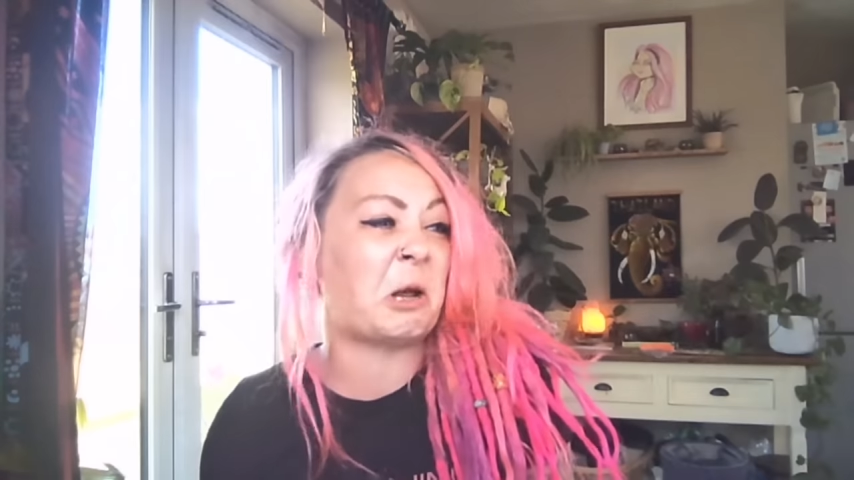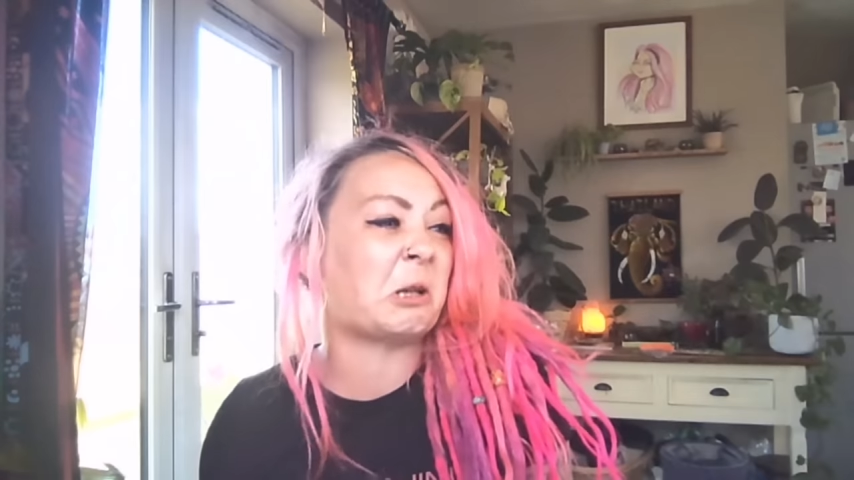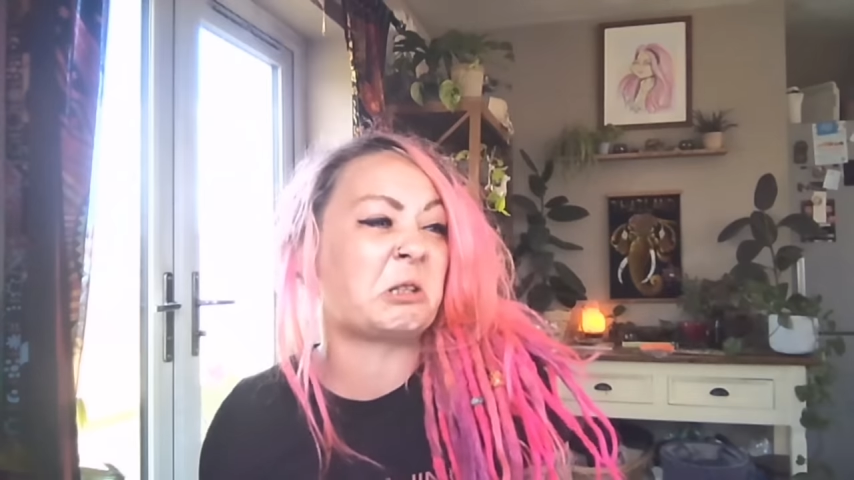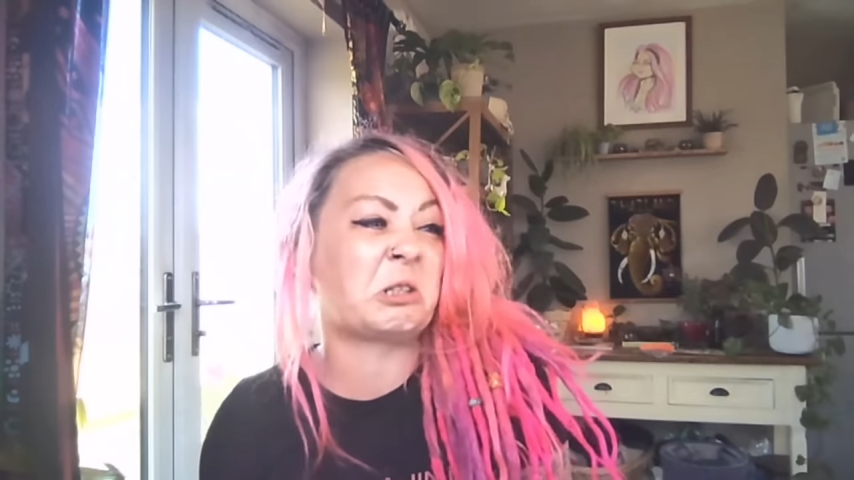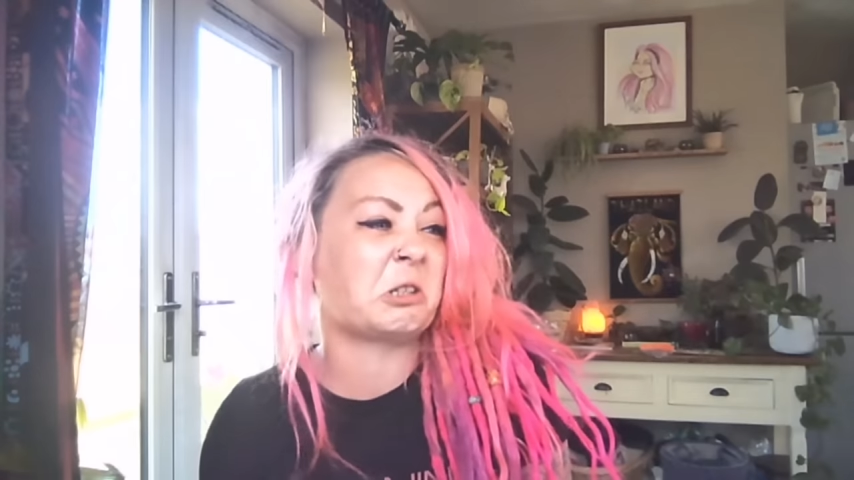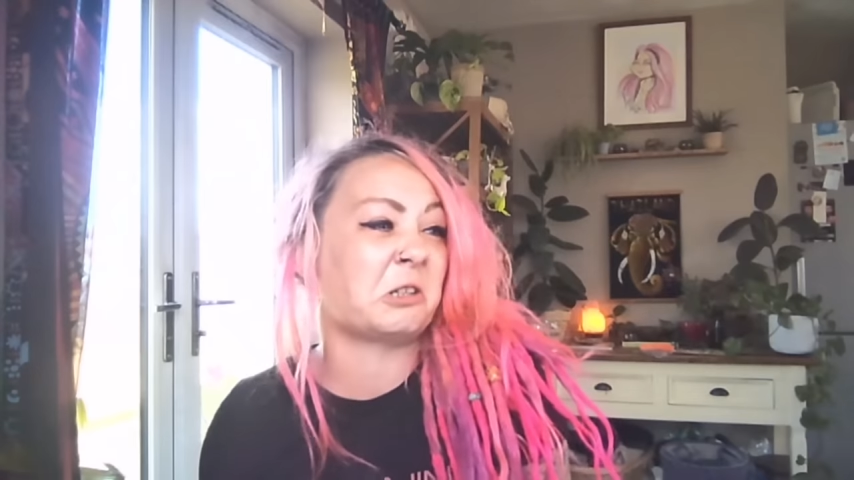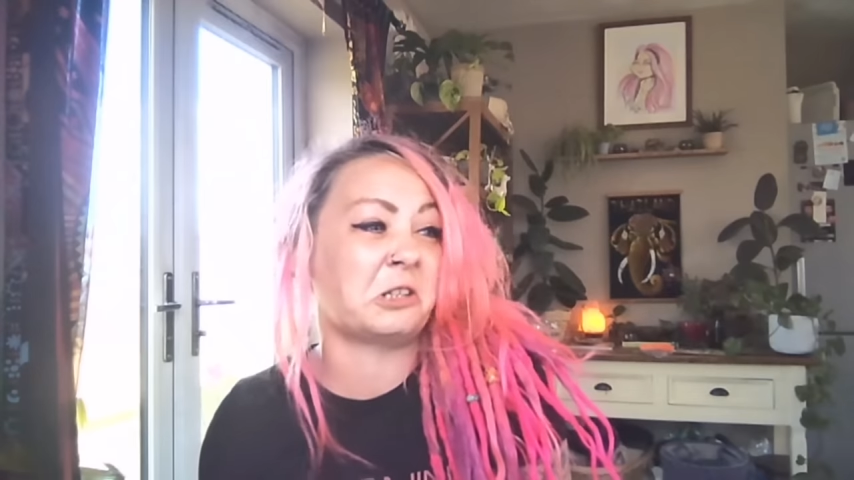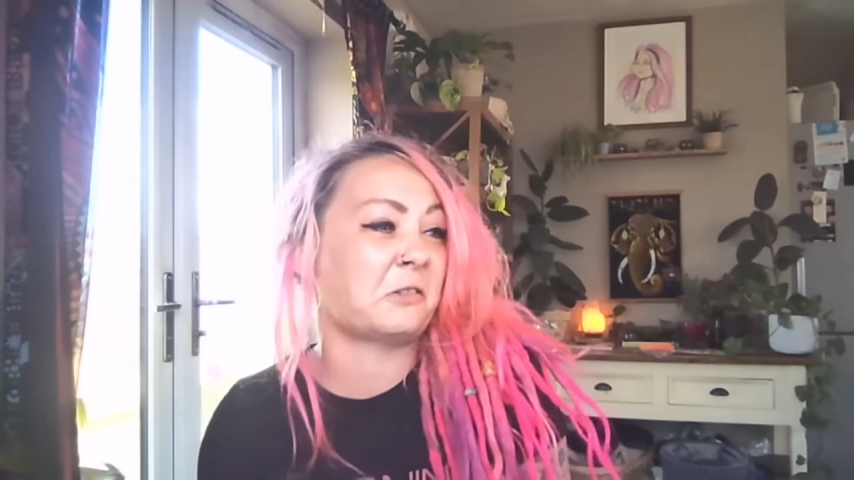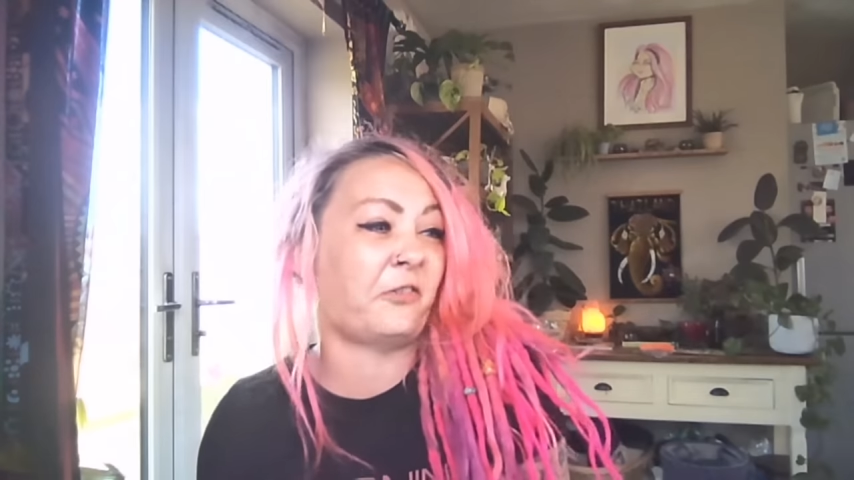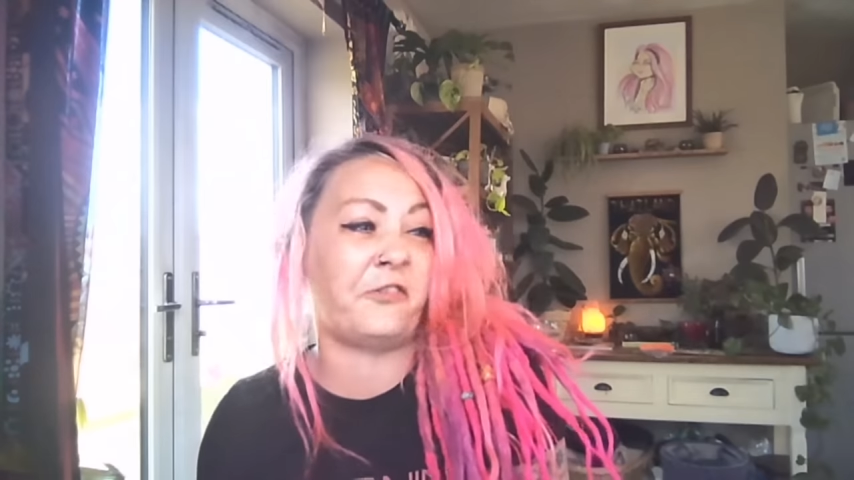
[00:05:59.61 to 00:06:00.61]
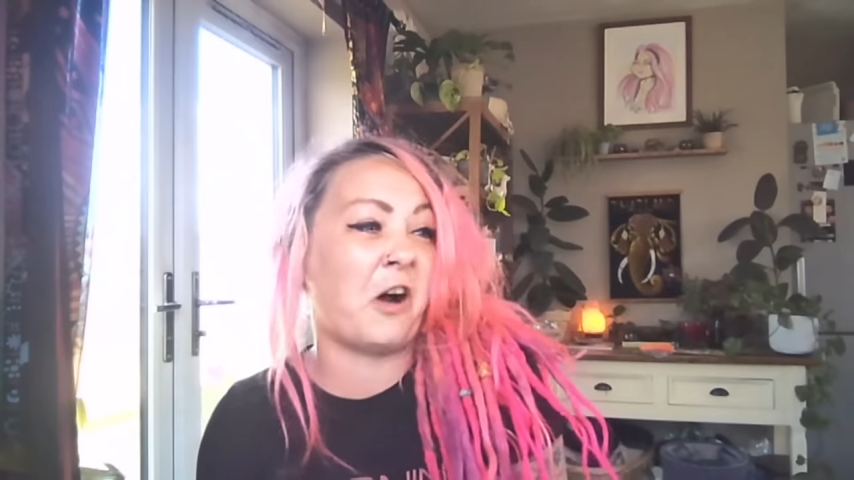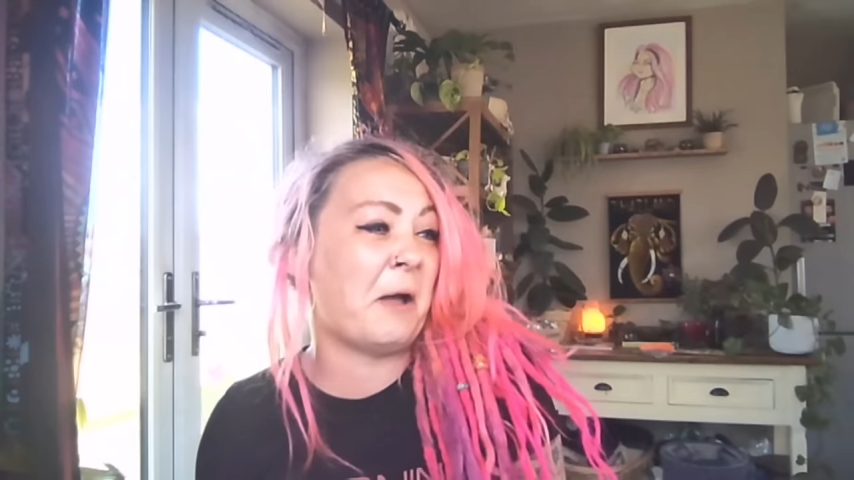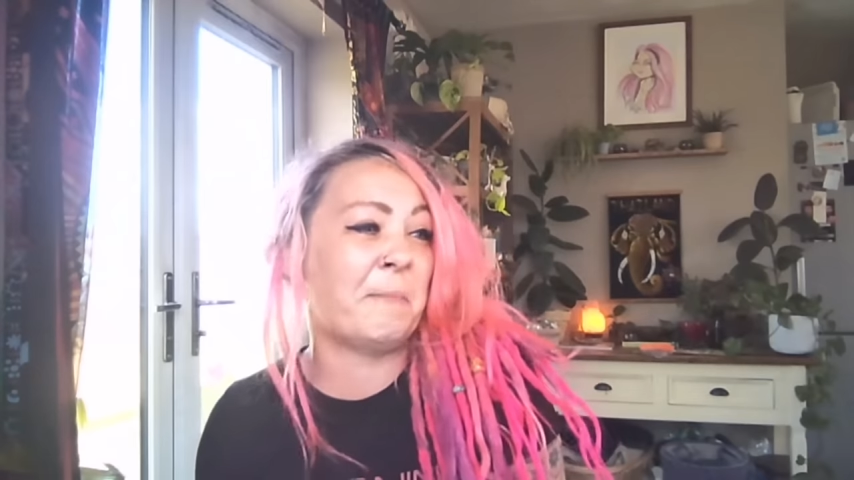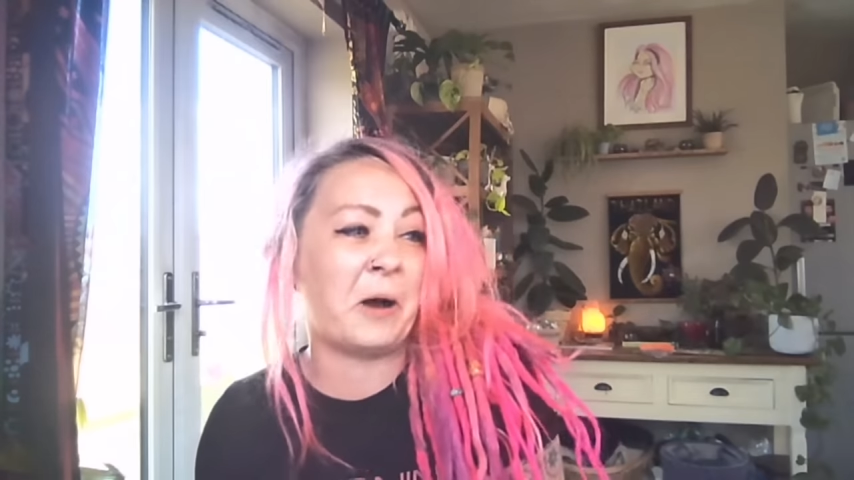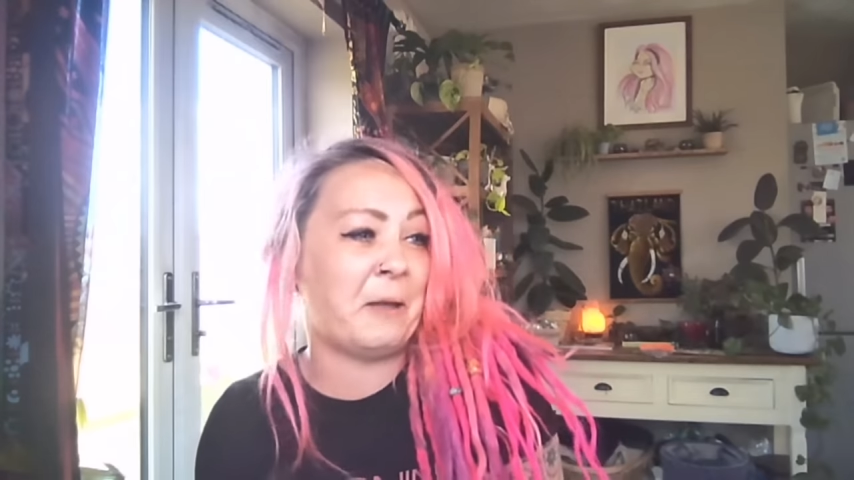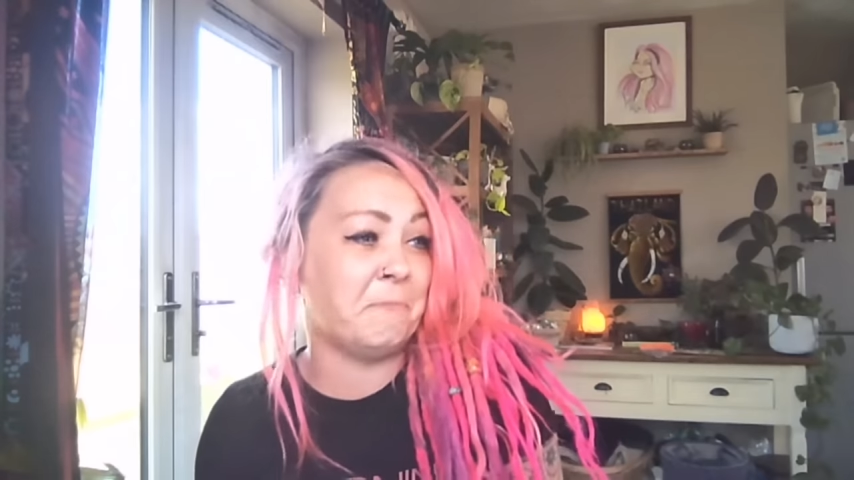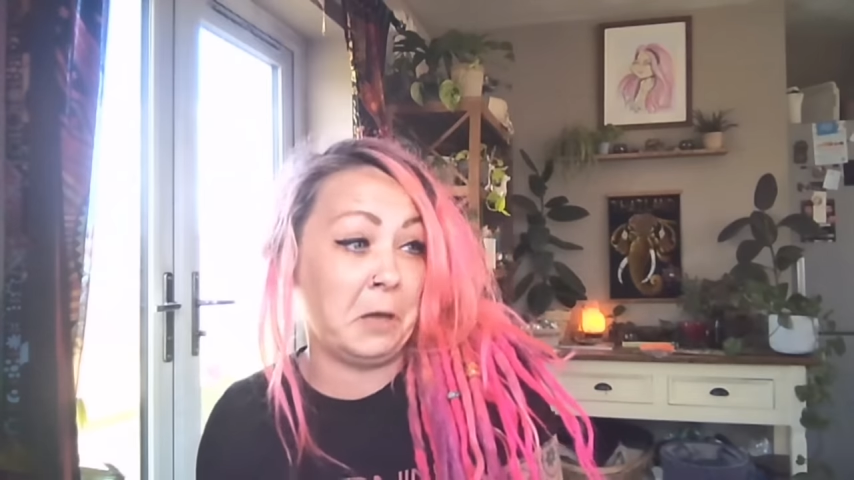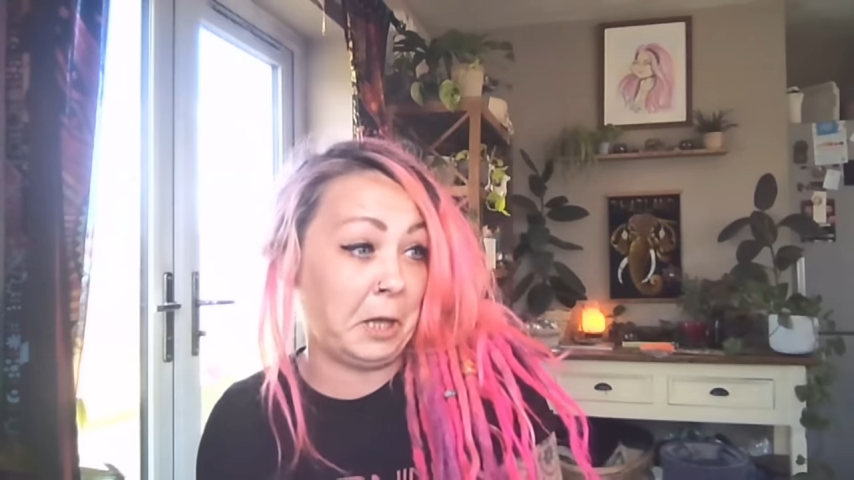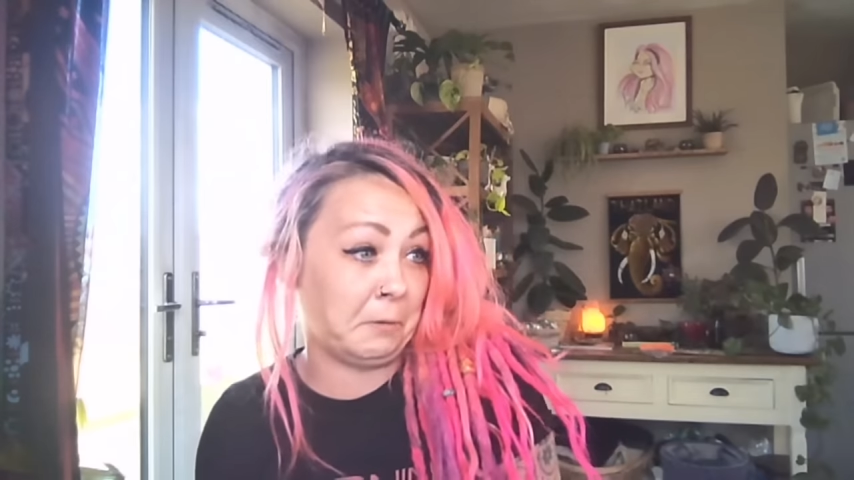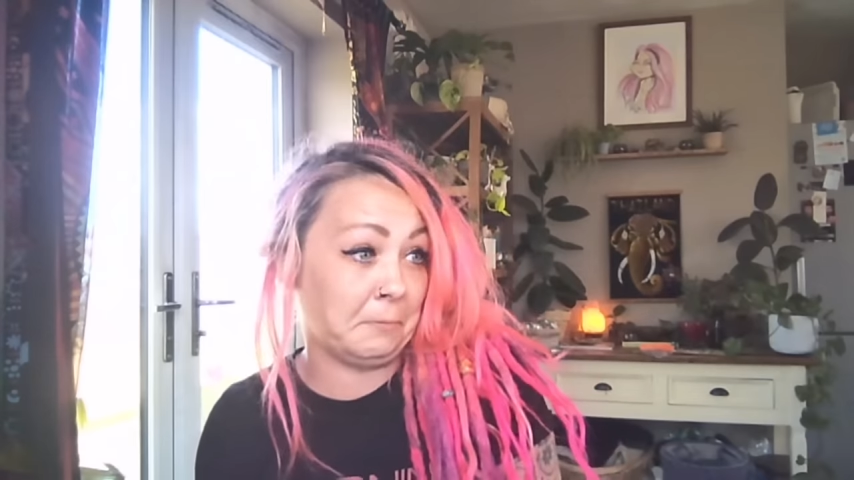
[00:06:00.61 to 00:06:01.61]
that is just fine by
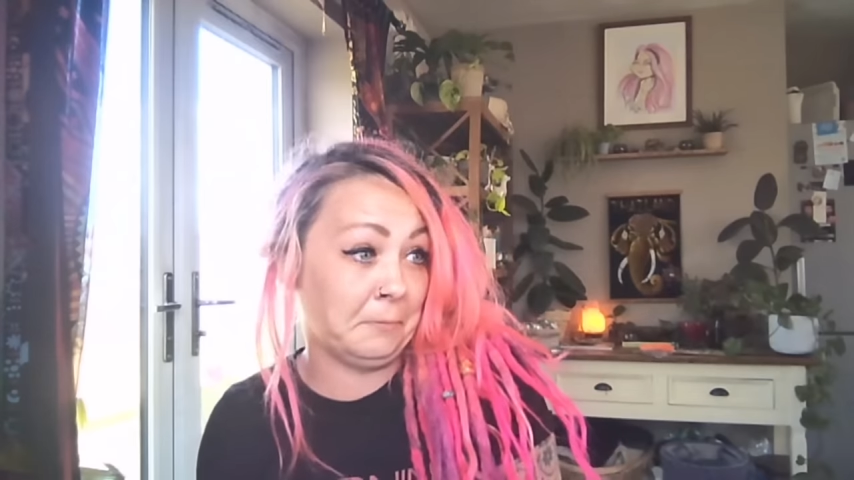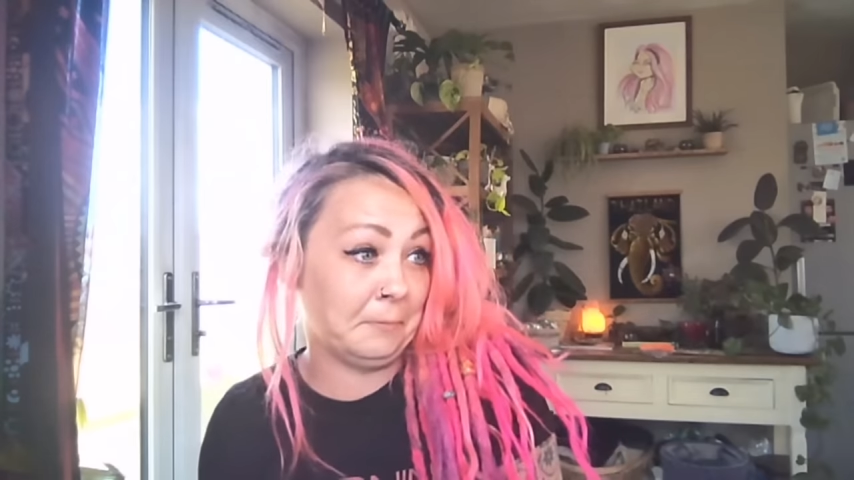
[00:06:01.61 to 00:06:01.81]
me.